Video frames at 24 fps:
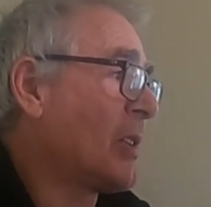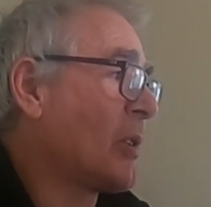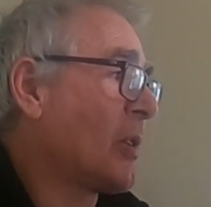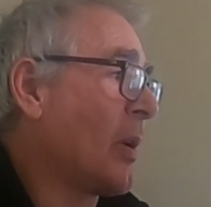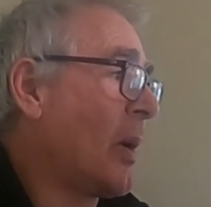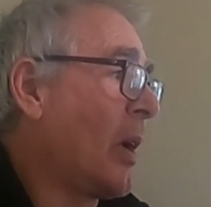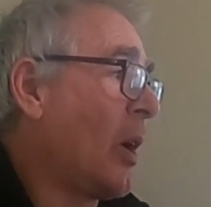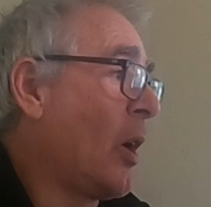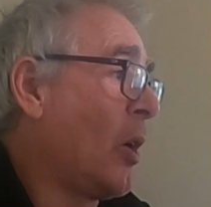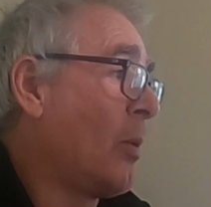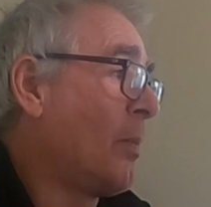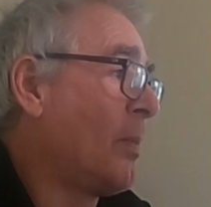so
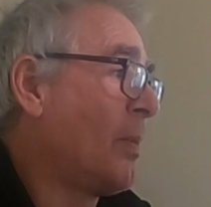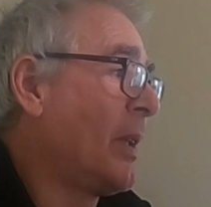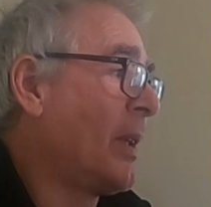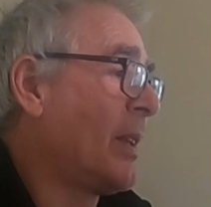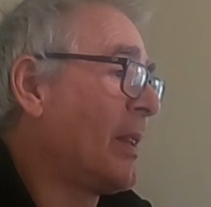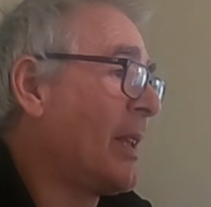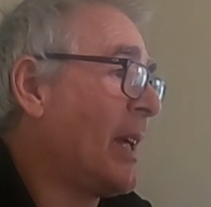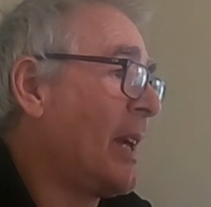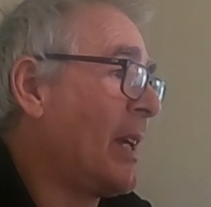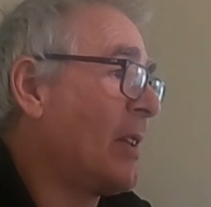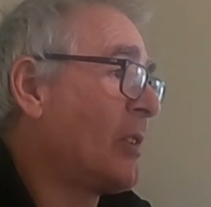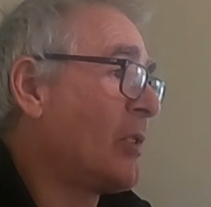I hope
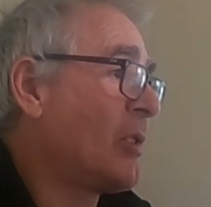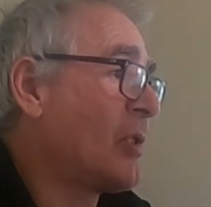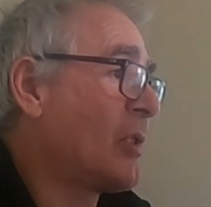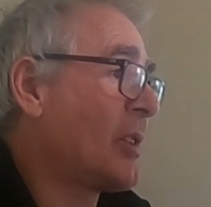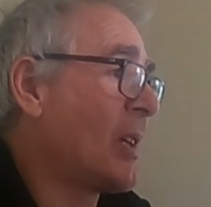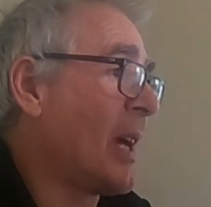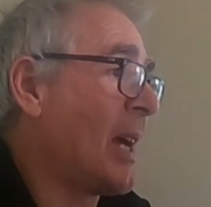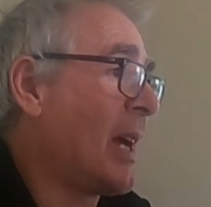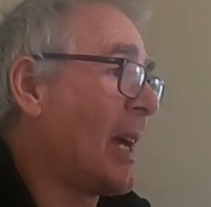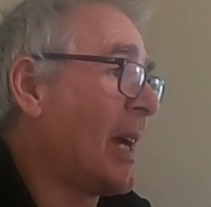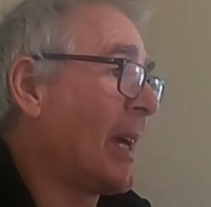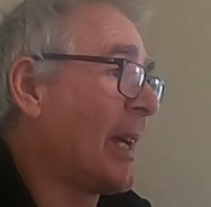that that's
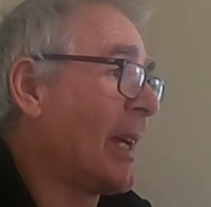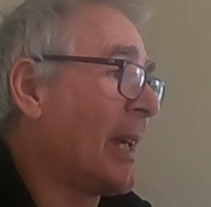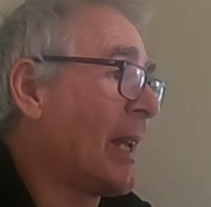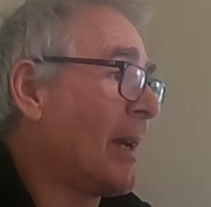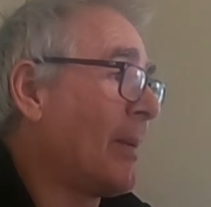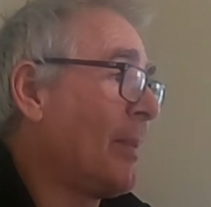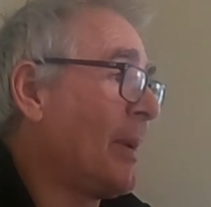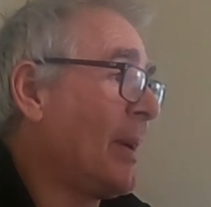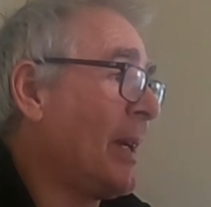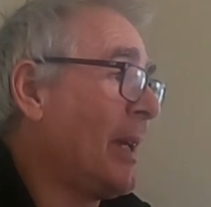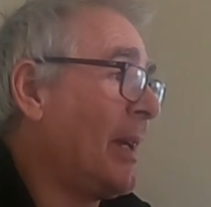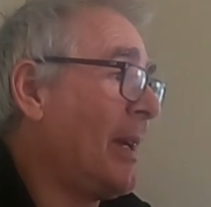going
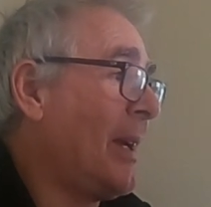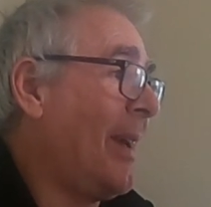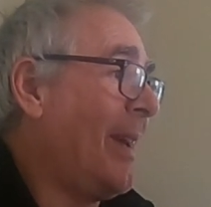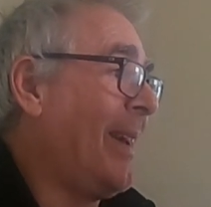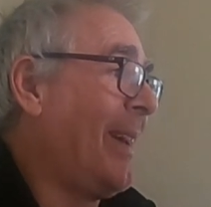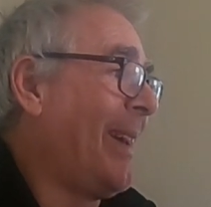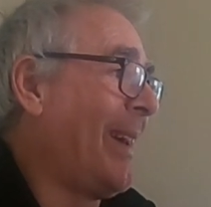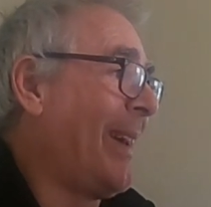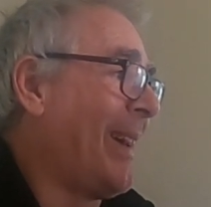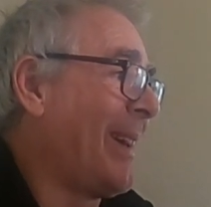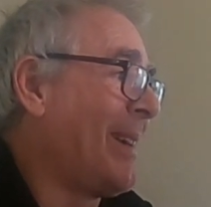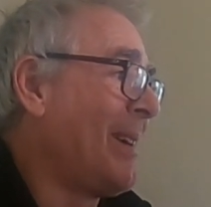to be
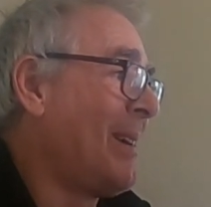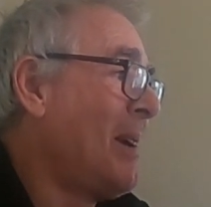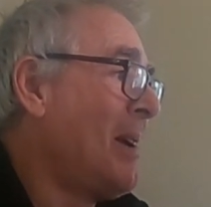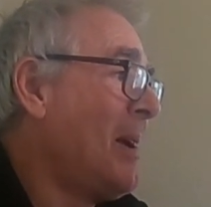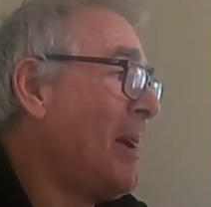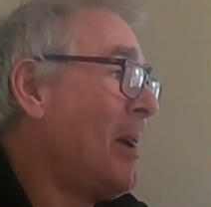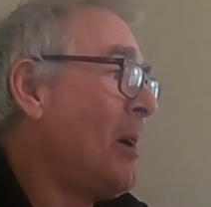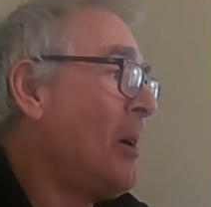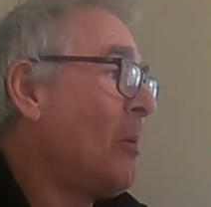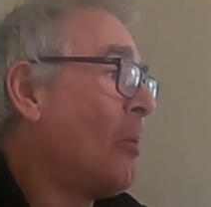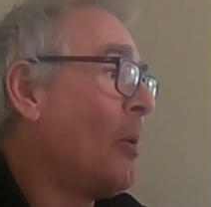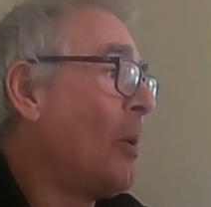
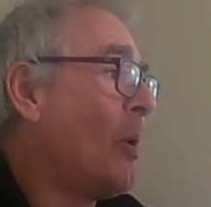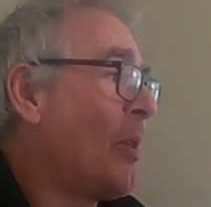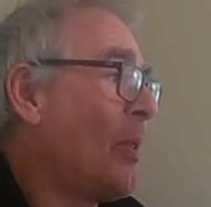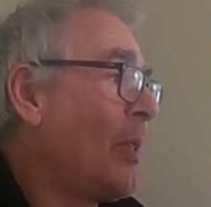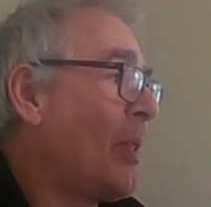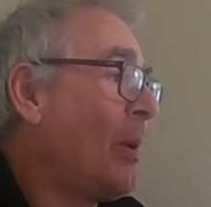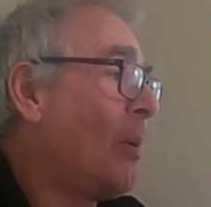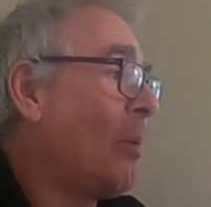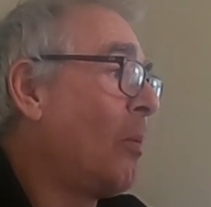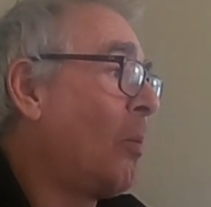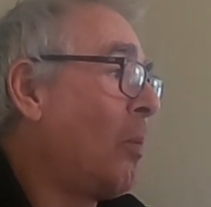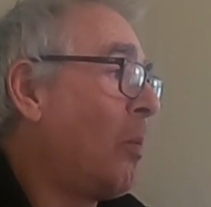
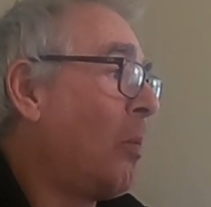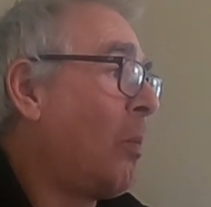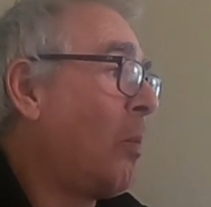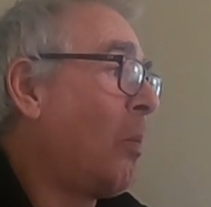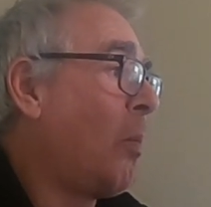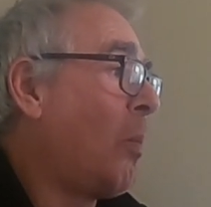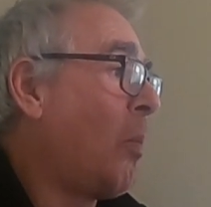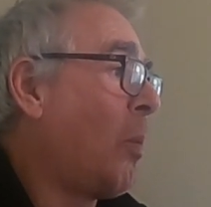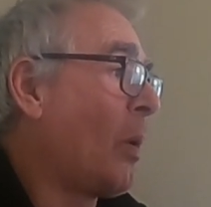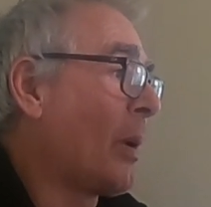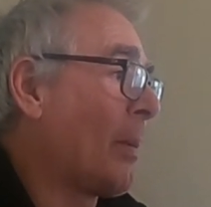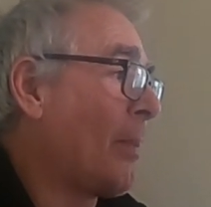worth
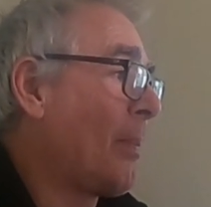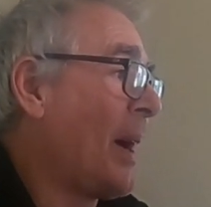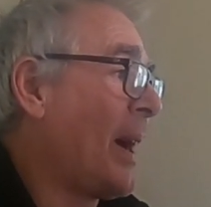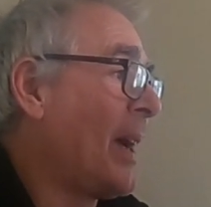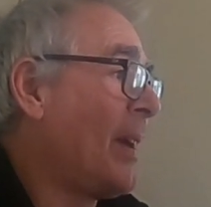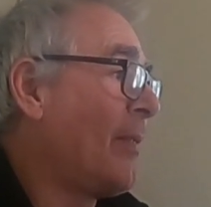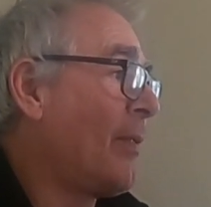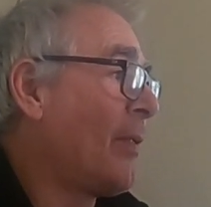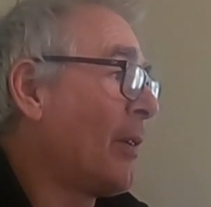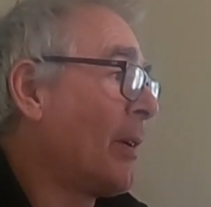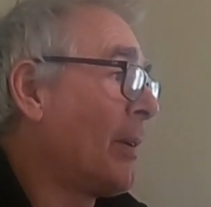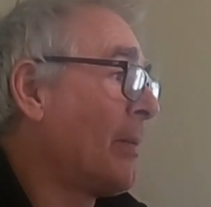what I
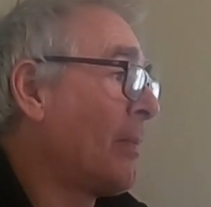paid for